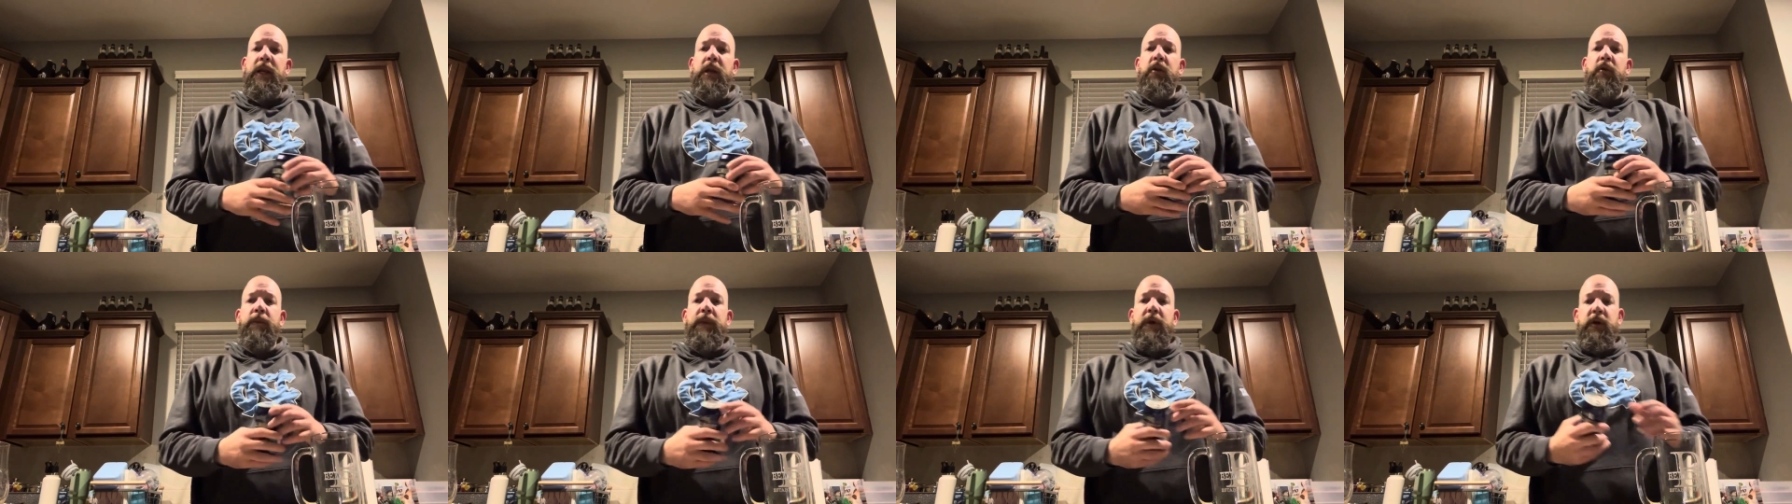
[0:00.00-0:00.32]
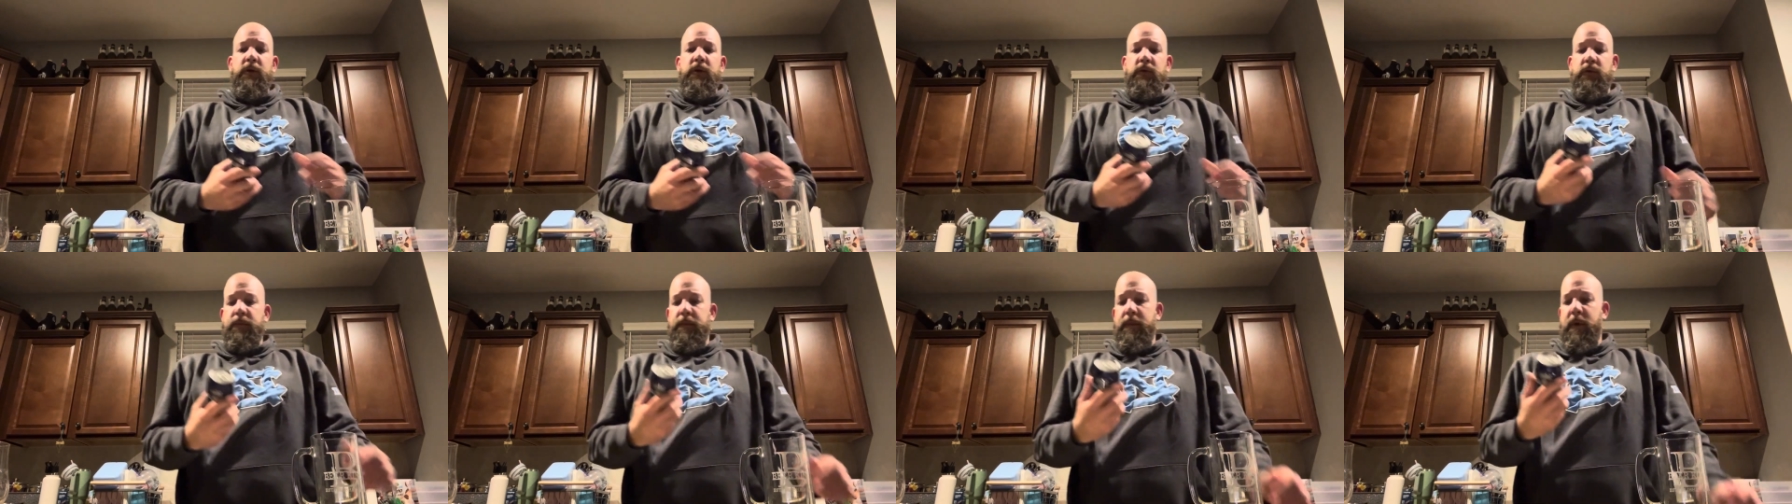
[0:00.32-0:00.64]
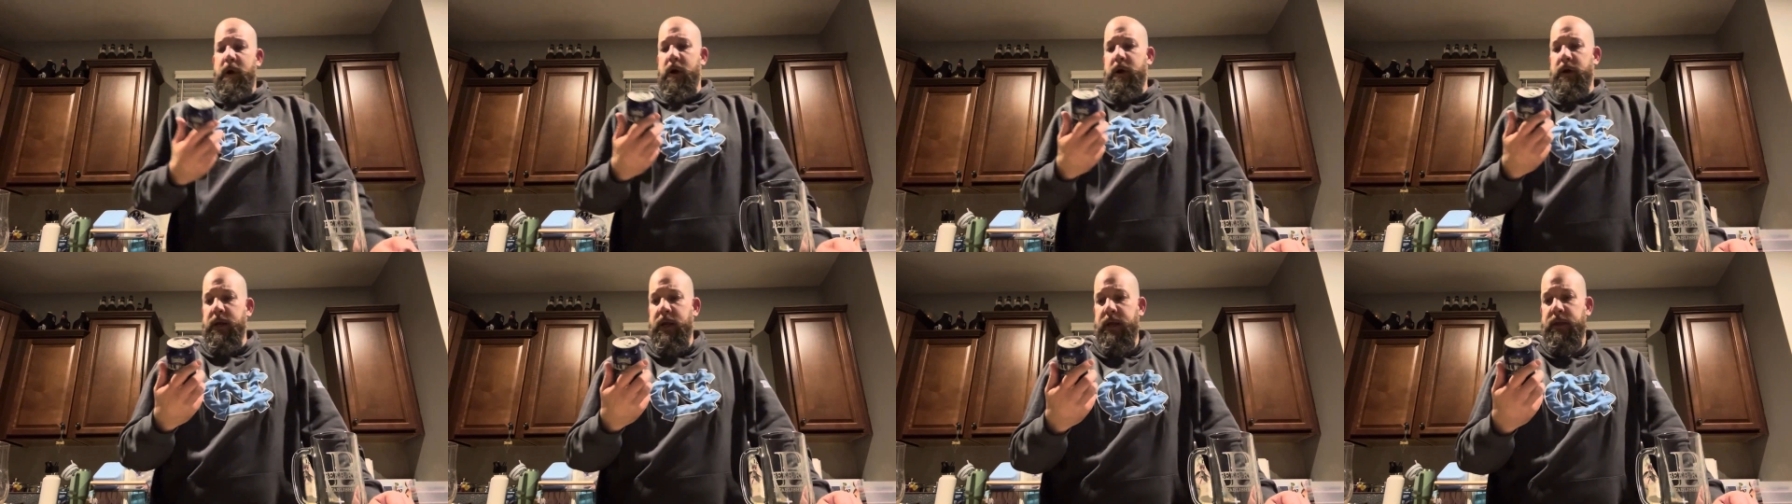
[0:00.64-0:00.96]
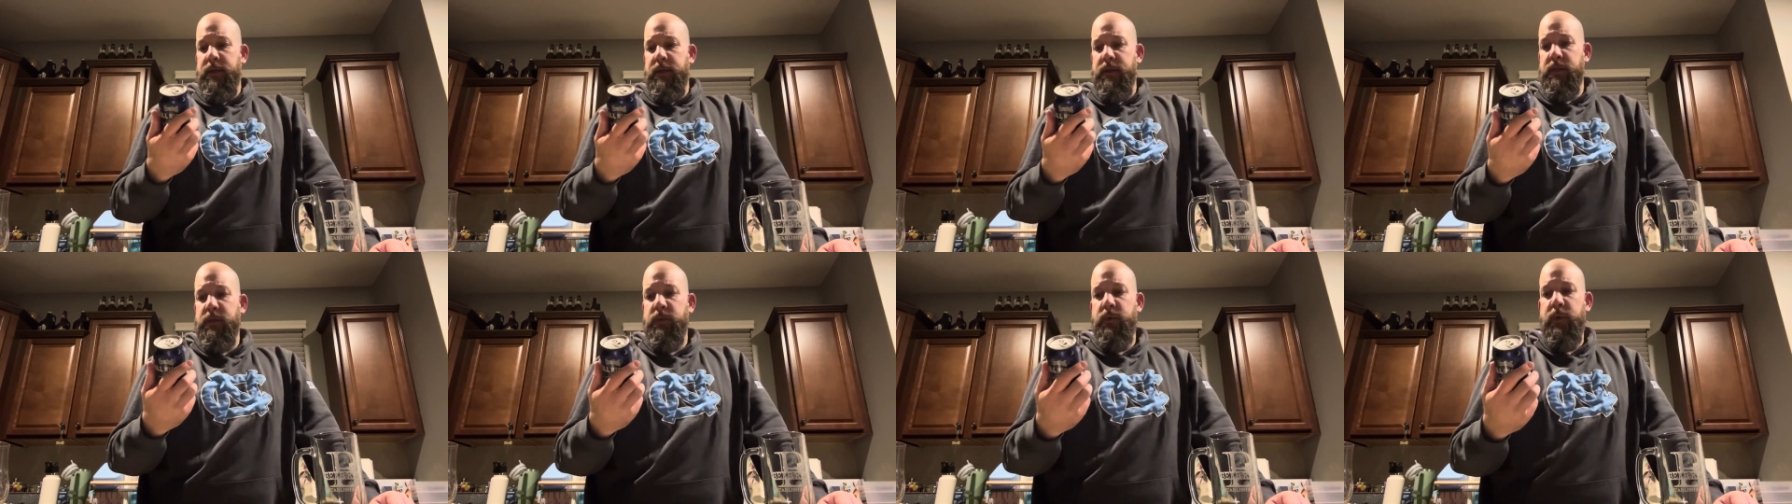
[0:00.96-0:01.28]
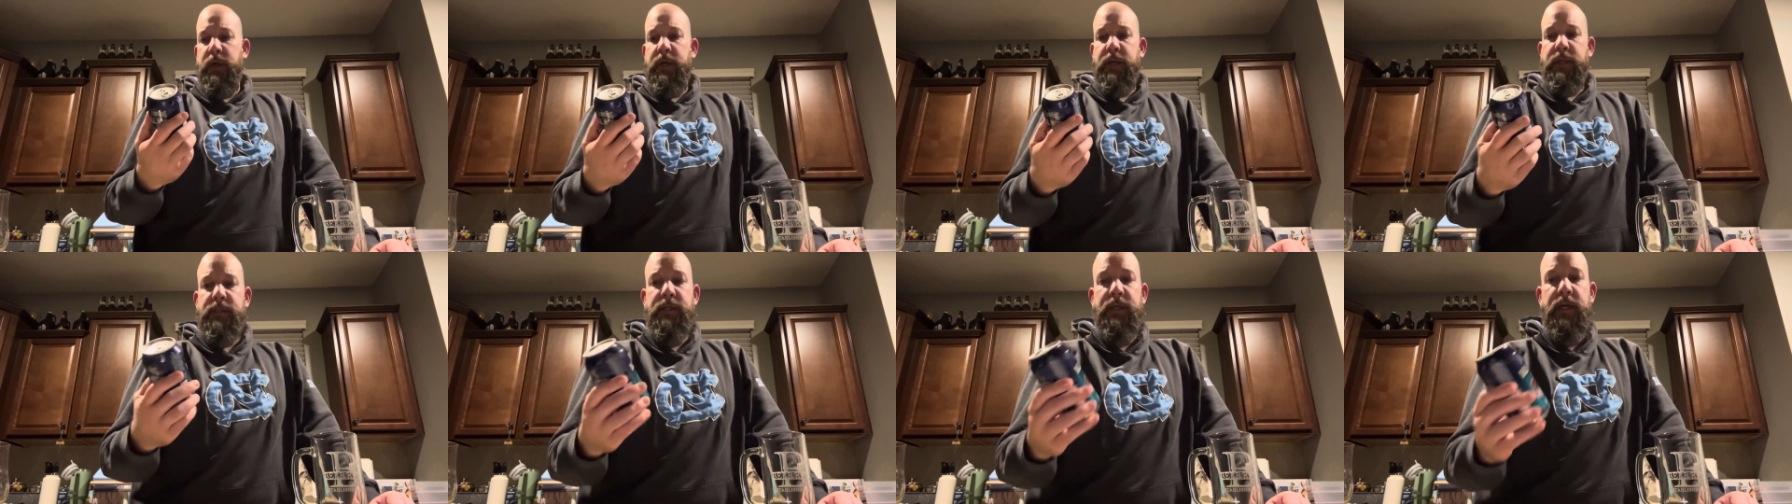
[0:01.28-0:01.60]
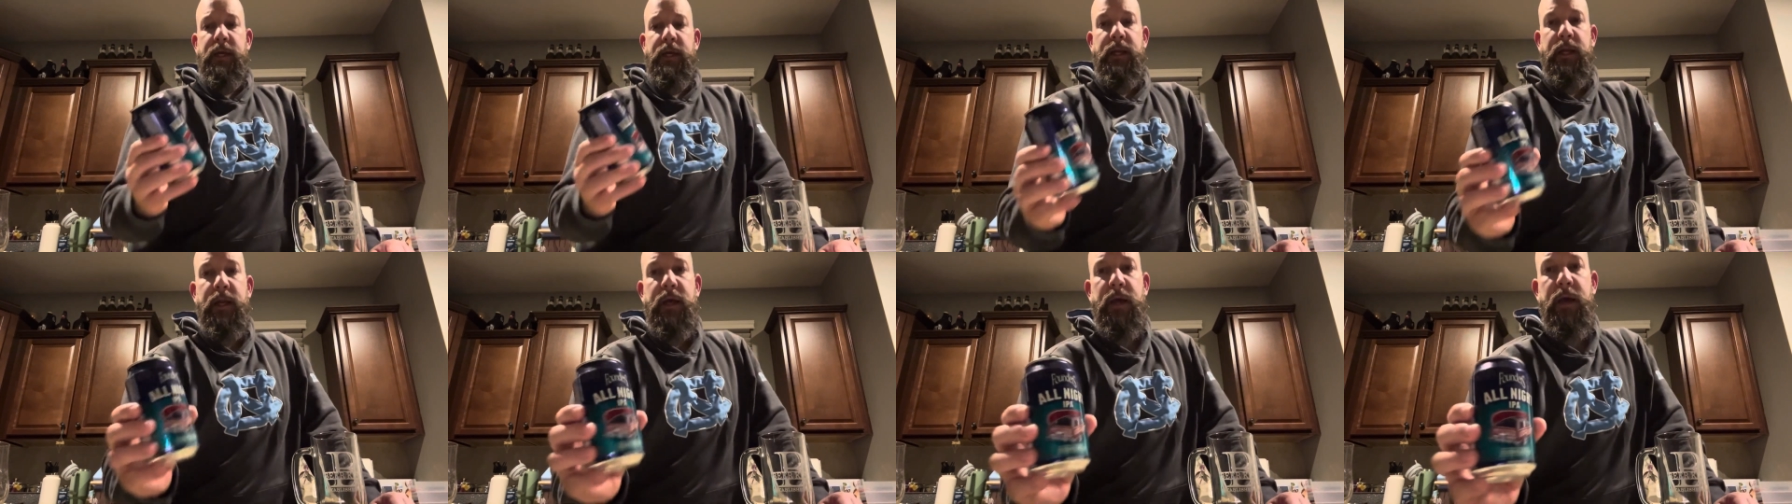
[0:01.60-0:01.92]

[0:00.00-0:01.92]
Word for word: little beers with Barton in. This one is a